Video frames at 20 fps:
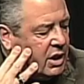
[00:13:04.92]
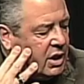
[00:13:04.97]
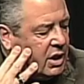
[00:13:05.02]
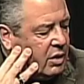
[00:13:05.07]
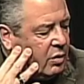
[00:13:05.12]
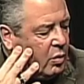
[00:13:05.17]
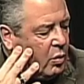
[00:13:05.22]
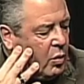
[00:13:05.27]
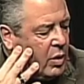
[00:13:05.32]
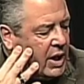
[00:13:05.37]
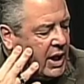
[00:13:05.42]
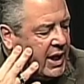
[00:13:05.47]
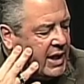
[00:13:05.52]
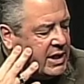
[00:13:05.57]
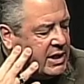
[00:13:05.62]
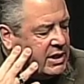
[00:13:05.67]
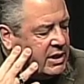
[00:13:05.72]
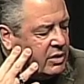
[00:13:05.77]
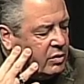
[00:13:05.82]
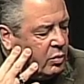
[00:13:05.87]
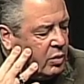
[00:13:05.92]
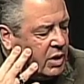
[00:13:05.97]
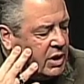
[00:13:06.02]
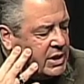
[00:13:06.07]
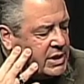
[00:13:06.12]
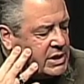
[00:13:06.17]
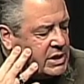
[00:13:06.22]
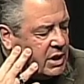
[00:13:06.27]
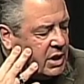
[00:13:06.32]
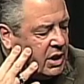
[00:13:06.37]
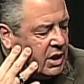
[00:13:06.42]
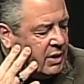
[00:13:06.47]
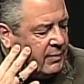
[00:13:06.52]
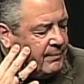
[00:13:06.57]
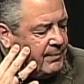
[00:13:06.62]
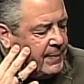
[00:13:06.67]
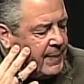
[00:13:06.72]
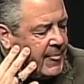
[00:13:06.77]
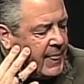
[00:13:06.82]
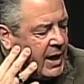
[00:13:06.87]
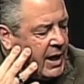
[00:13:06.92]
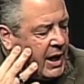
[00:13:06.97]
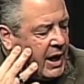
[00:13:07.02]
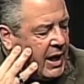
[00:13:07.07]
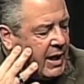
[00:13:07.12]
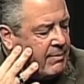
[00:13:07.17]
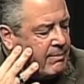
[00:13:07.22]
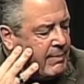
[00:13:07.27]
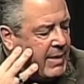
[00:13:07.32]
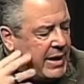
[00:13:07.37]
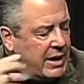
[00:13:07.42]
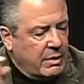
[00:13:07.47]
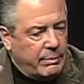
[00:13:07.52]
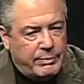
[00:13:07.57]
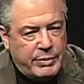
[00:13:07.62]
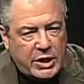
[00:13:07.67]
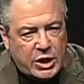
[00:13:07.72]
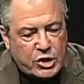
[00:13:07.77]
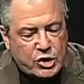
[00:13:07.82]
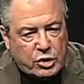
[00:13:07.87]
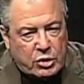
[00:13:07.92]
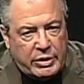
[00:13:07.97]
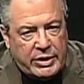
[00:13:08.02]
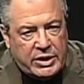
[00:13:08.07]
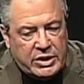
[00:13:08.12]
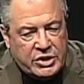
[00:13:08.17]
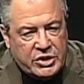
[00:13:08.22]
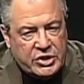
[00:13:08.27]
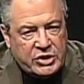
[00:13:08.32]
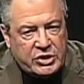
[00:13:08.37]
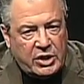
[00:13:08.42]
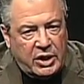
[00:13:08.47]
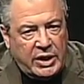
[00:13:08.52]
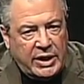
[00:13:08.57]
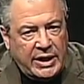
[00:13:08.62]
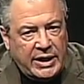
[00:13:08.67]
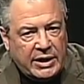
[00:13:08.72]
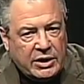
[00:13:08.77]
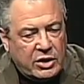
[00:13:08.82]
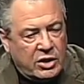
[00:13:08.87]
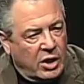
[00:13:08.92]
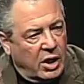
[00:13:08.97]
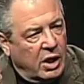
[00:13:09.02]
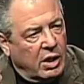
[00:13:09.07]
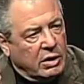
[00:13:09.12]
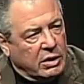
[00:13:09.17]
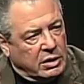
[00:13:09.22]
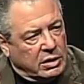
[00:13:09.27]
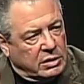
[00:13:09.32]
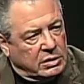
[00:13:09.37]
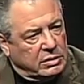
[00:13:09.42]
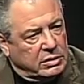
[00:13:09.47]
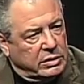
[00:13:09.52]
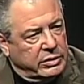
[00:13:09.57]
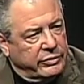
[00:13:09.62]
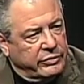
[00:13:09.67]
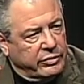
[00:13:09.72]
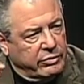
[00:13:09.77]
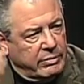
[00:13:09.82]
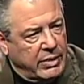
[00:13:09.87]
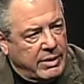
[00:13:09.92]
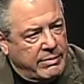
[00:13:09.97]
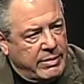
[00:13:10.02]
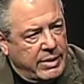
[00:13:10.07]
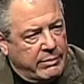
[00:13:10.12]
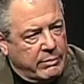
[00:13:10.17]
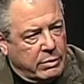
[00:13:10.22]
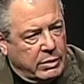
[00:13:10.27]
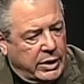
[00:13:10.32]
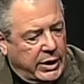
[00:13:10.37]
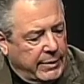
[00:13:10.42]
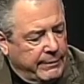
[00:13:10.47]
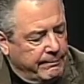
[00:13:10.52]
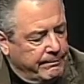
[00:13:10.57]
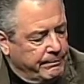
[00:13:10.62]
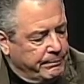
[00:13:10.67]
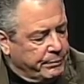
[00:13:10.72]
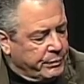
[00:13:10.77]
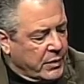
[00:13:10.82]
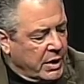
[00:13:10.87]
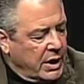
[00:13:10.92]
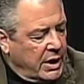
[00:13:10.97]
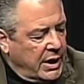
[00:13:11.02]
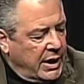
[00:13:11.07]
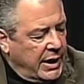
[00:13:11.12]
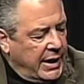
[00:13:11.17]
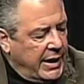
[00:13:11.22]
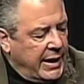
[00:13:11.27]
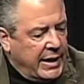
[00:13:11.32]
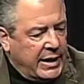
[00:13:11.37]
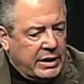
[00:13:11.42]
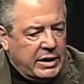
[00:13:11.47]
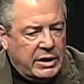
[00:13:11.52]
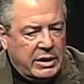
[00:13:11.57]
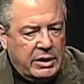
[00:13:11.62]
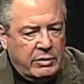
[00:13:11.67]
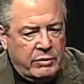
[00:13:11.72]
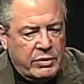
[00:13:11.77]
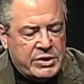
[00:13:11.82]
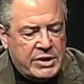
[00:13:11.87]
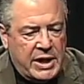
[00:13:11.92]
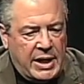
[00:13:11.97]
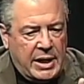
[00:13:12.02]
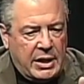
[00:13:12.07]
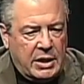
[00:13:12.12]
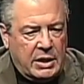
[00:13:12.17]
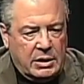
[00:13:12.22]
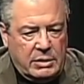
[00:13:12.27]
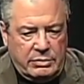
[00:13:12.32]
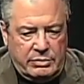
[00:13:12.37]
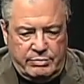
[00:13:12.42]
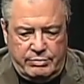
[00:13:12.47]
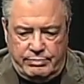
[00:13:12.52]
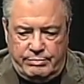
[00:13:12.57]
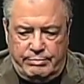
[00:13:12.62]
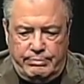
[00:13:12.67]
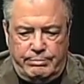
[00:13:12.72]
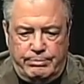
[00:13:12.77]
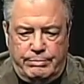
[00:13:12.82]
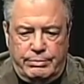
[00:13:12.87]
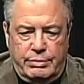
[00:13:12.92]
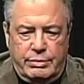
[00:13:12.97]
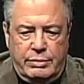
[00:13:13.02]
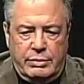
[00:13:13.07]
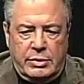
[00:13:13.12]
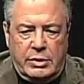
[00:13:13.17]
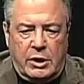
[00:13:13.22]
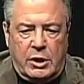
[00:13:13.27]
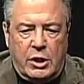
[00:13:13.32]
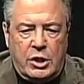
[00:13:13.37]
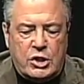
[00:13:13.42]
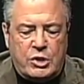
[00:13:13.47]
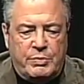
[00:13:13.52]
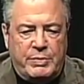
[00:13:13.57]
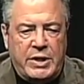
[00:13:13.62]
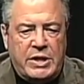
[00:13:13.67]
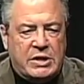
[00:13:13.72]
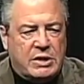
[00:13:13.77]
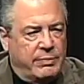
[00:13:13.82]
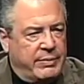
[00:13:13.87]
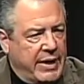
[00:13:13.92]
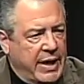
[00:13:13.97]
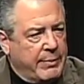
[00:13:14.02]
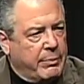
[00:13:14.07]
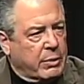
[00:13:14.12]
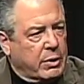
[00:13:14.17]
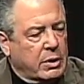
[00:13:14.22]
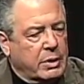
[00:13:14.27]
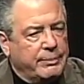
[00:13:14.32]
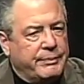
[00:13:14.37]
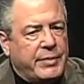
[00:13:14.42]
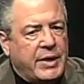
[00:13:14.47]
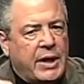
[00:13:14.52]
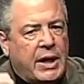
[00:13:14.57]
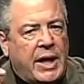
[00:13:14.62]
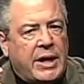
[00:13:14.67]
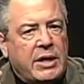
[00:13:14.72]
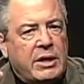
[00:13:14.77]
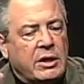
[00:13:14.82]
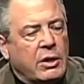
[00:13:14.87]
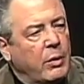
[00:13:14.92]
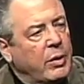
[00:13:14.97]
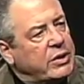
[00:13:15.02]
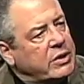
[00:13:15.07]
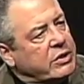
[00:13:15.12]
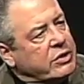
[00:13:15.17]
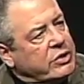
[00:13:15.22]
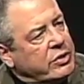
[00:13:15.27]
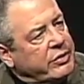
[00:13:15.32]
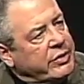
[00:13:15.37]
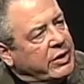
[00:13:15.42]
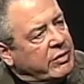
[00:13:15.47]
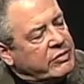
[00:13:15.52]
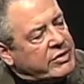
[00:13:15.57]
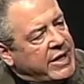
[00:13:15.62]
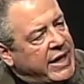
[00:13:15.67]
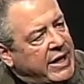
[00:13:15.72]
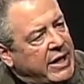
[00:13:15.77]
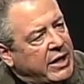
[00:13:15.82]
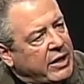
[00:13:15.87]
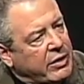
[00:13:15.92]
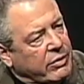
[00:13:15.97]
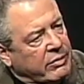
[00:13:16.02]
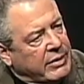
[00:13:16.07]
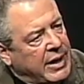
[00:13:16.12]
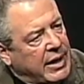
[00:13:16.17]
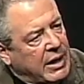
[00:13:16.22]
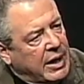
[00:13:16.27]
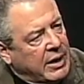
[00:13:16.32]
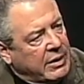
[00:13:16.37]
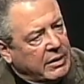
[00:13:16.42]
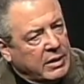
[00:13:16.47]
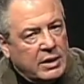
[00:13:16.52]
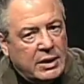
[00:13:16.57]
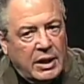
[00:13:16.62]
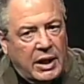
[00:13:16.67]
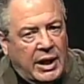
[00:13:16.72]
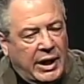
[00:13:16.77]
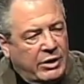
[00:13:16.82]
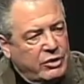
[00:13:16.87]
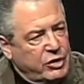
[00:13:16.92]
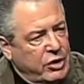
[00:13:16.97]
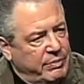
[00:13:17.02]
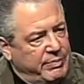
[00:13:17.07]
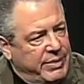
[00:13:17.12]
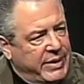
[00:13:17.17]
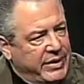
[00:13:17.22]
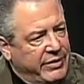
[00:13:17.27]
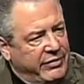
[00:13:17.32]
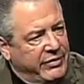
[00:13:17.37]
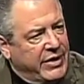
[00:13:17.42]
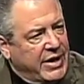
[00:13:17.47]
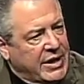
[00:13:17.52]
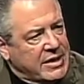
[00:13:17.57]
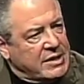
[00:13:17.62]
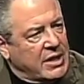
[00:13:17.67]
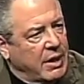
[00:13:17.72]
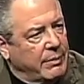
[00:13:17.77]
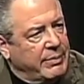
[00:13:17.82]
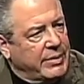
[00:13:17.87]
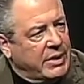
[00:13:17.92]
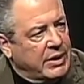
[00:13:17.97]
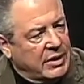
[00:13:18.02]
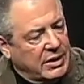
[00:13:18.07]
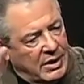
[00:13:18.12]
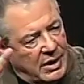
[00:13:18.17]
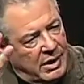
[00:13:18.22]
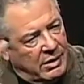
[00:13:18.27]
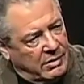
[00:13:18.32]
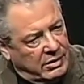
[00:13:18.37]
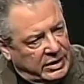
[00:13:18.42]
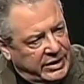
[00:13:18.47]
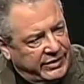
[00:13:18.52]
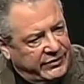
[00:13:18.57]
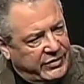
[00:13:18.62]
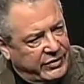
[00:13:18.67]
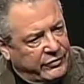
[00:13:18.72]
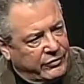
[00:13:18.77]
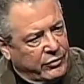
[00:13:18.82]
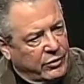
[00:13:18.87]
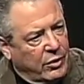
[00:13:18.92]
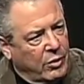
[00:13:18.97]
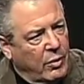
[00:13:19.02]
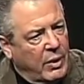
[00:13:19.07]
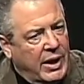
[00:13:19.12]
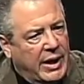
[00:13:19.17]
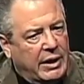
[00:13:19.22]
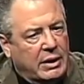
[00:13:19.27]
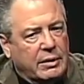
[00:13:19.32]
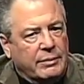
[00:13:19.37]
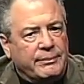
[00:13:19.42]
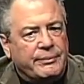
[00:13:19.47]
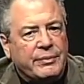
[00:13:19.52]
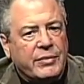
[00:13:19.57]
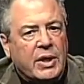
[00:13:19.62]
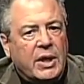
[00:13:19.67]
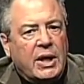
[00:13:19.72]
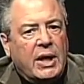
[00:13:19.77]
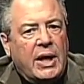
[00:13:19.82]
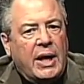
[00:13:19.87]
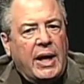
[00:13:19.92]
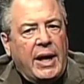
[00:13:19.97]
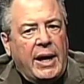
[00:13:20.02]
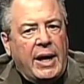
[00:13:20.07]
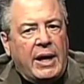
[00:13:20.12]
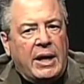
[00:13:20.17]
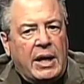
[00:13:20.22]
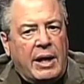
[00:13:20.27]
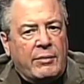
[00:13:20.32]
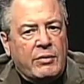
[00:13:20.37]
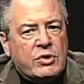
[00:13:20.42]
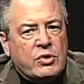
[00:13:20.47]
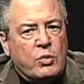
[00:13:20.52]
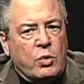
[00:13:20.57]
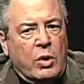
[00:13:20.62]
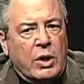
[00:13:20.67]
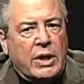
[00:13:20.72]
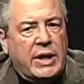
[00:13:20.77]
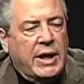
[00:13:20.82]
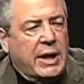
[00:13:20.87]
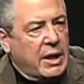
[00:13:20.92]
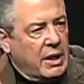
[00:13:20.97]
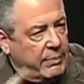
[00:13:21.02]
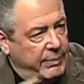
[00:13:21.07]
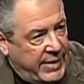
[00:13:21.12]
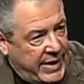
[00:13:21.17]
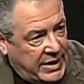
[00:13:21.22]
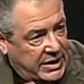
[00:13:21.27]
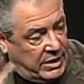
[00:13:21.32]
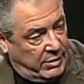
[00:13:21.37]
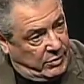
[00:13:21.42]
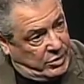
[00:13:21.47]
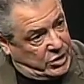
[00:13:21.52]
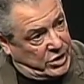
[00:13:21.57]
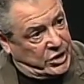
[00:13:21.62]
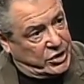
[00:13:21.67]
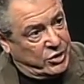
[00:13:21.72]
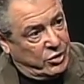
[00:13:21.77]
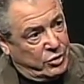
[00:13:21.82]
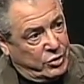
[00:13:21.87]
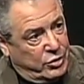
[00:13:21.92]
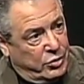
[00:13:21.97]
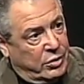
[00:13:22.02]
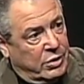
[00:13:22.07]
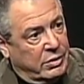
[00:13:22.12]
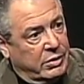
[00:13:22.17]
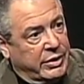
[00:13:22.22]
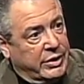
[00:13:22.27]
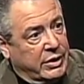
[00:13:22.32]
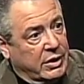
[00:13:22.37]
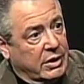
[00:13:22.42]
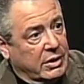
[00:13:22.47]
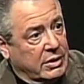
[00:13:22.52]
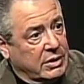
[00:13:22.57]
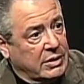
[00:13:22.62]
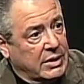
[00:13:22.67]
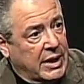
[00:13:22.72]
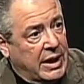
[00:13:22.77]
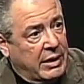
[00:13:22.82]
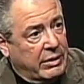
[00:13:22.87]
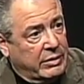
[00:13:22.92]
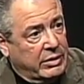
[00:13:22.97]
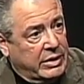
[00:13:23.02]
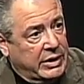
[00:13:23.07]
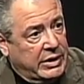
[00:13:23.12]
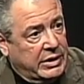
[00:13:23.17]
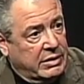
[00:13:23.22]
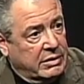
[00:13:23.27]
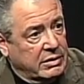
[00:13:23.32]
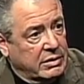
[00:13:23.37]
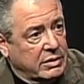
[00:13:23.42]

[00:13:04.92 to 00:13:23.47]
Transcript: uh, what I did was uh, I made a picture and a study in color from my memory. And it was on a large piece of paper. And I didn't know what to do with it. It was hanging around. I, I usually pin things up and I'll leave it for a while. Right. And I was working on a painting which I showed you earlier out in the